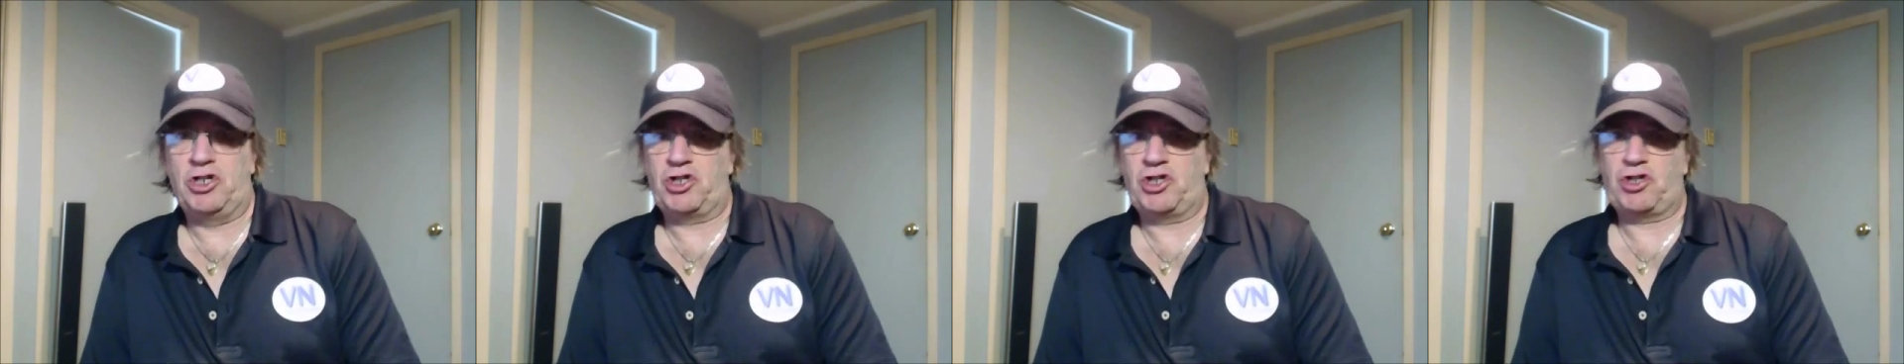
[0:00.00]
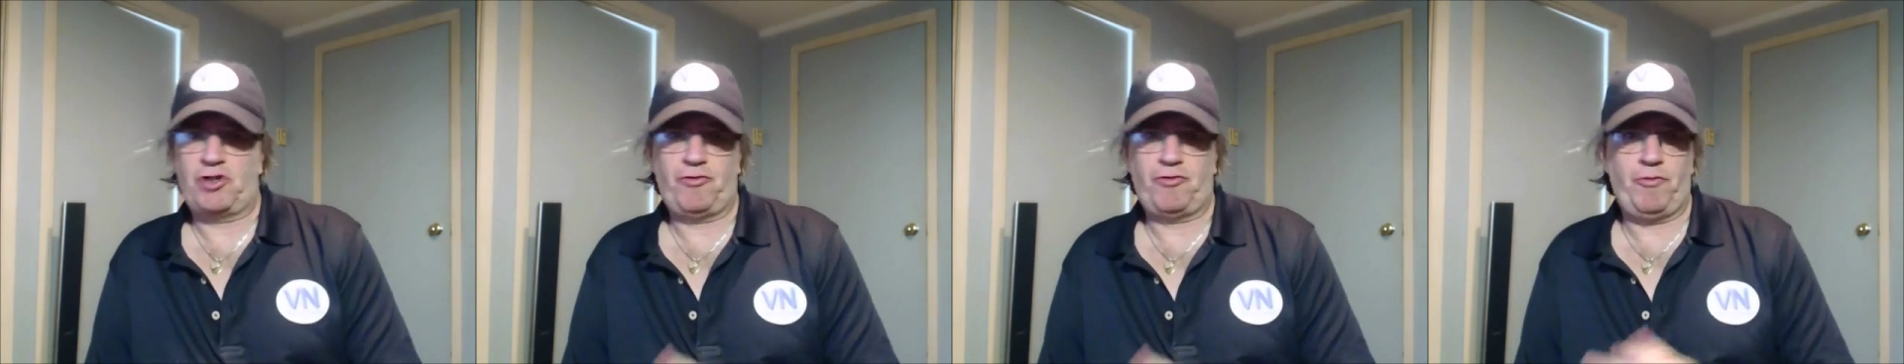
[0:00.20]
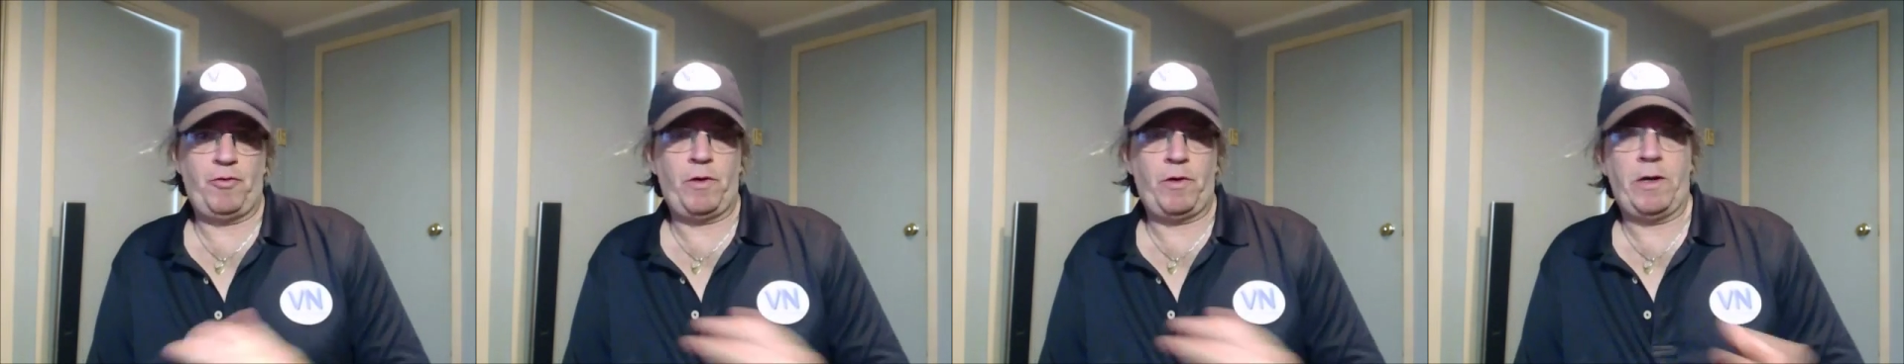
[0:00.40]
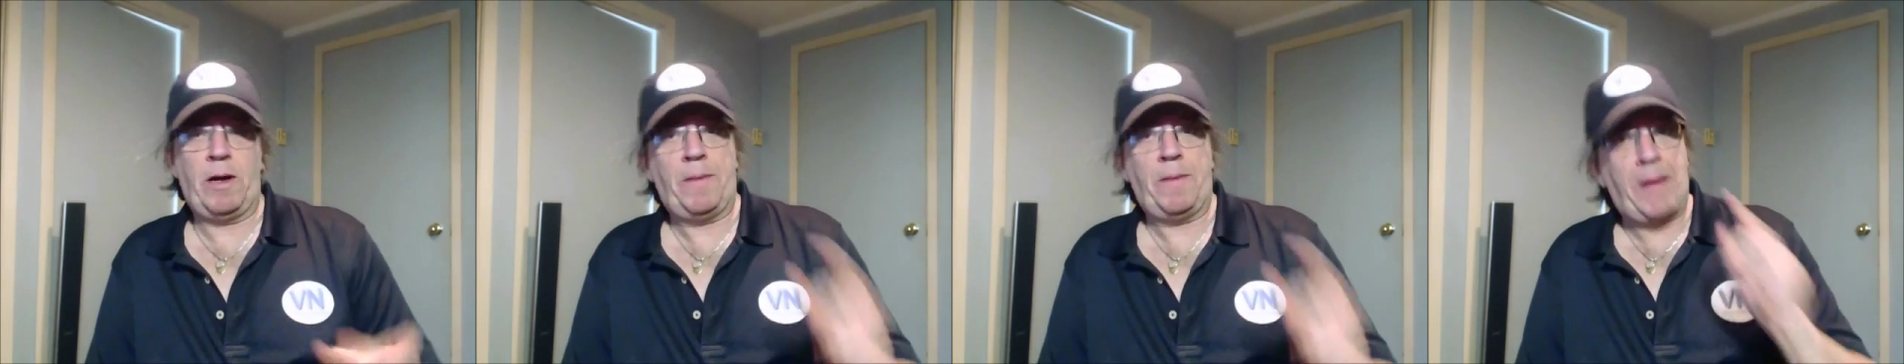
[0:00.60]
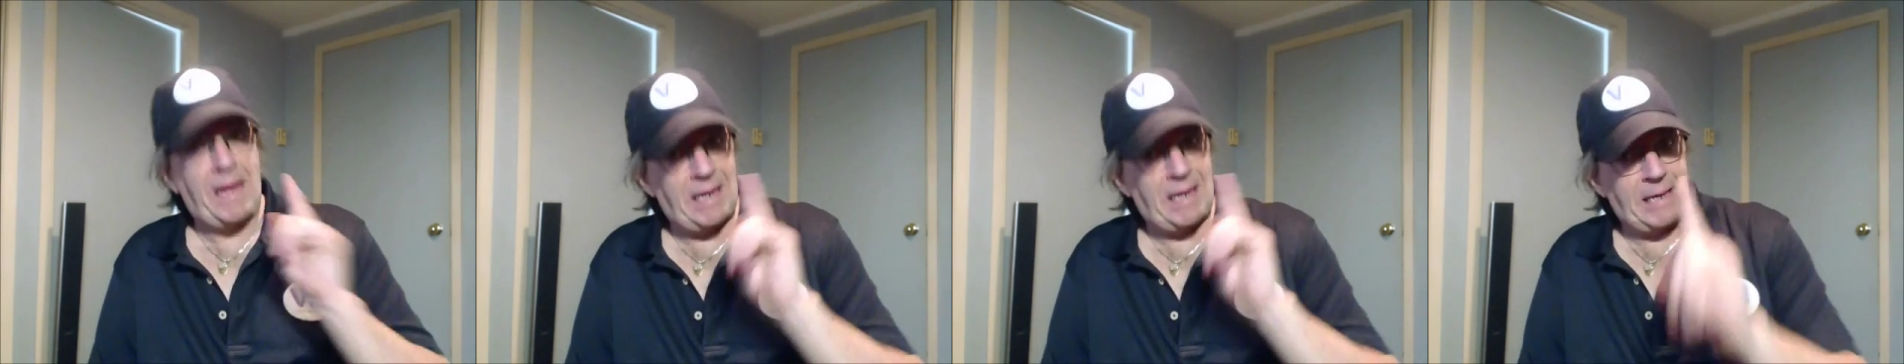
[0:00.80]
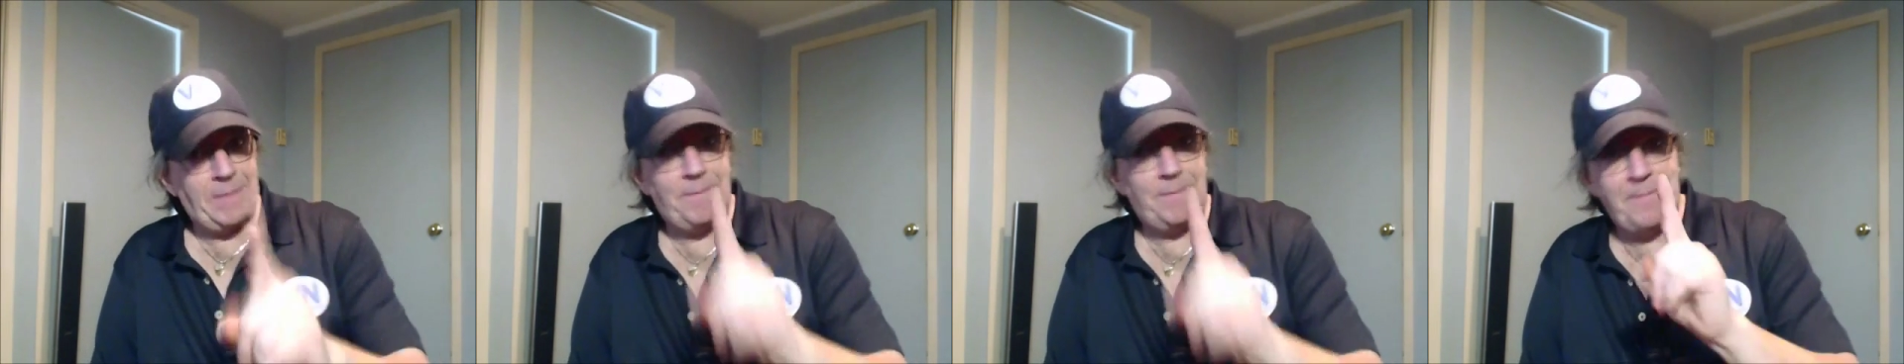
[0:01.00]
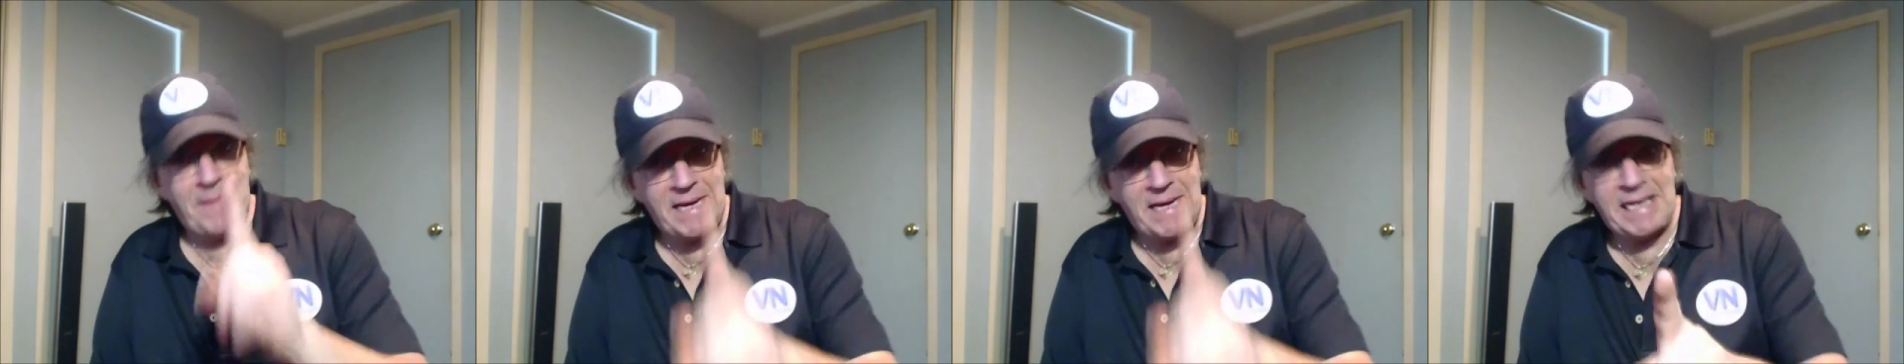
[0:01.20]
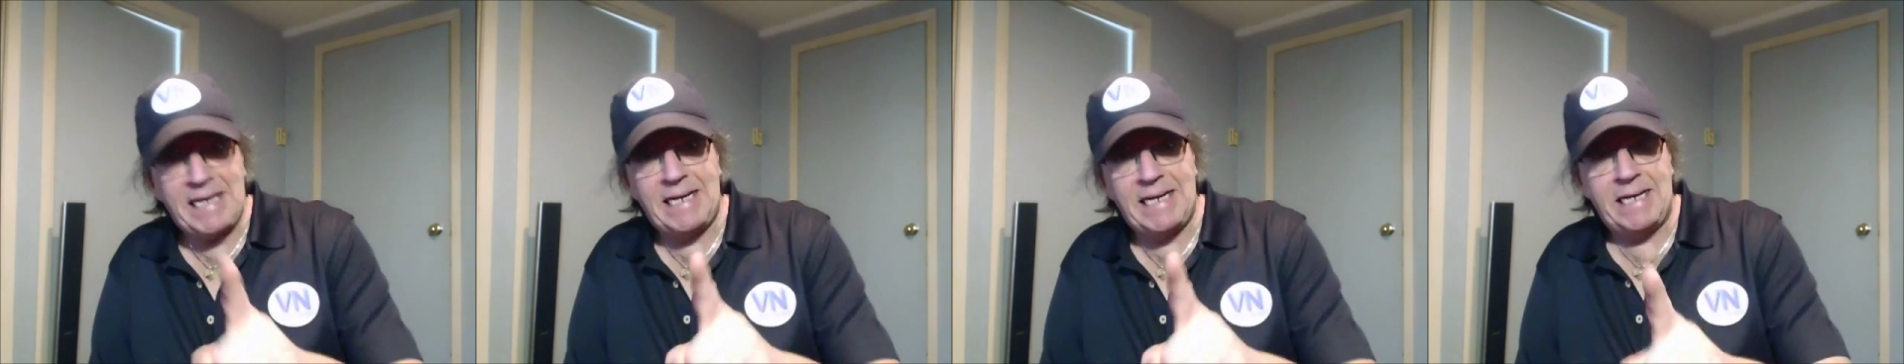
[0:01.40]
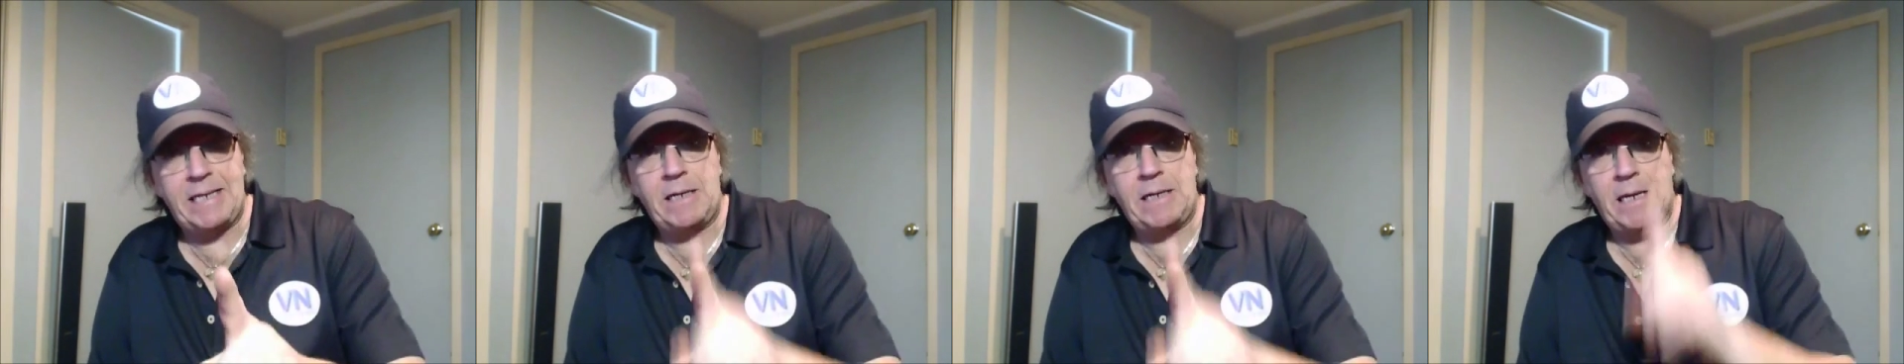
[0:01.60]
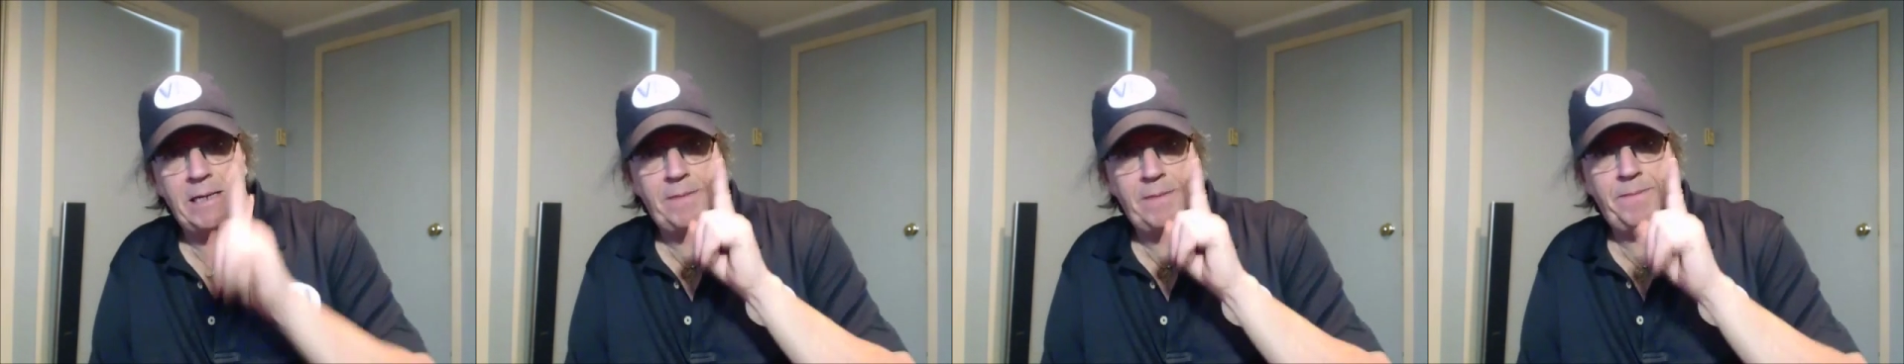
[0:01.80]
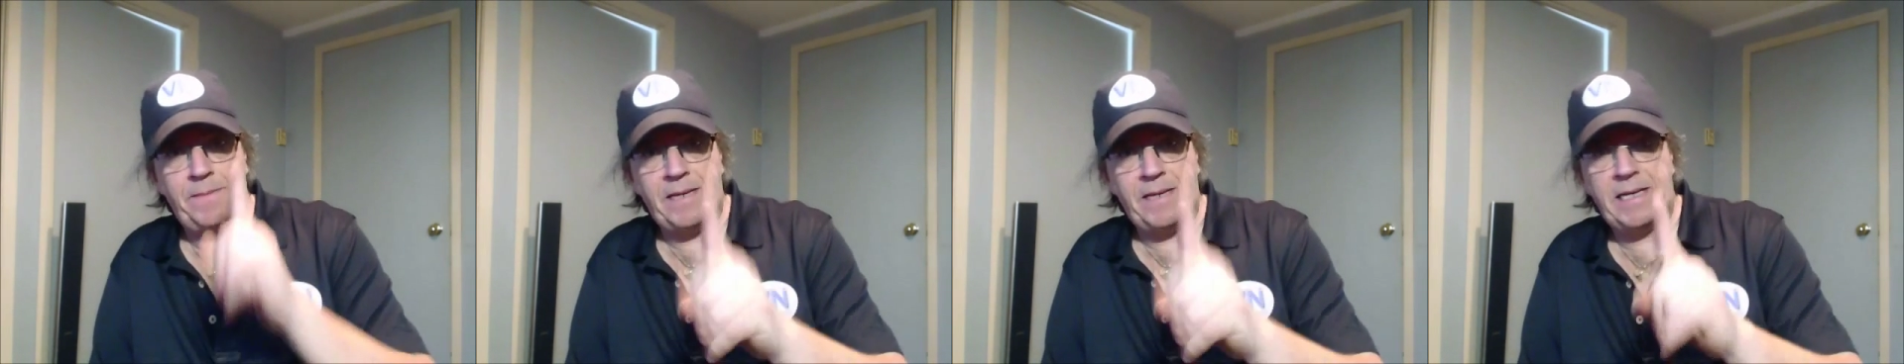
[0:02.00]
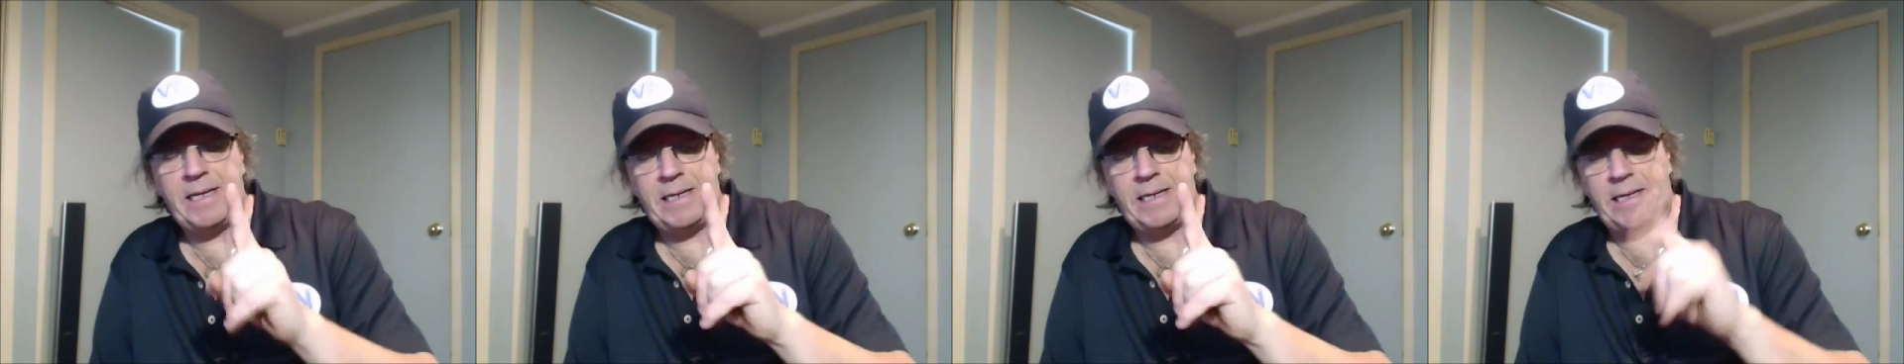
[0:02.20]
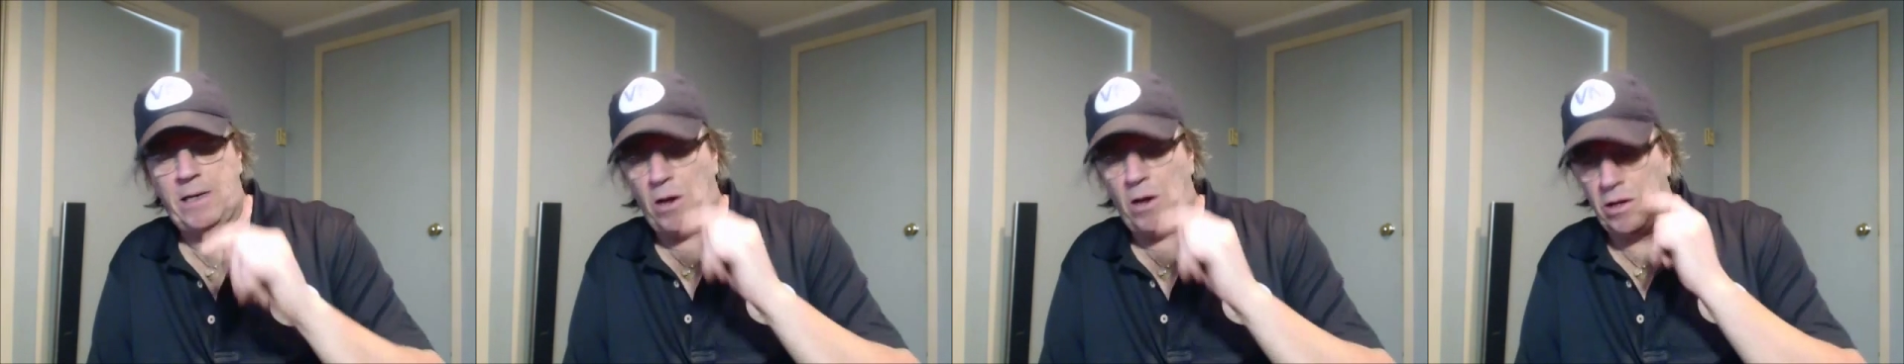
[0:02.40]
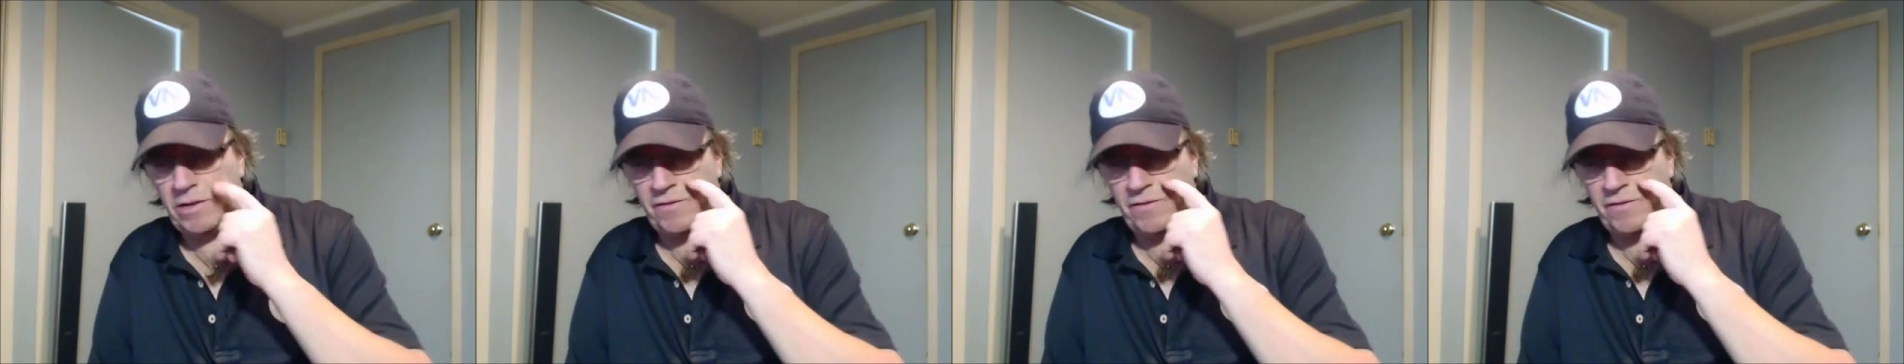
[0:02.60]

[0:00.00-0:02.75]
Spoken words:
screwed it up and admitted it on the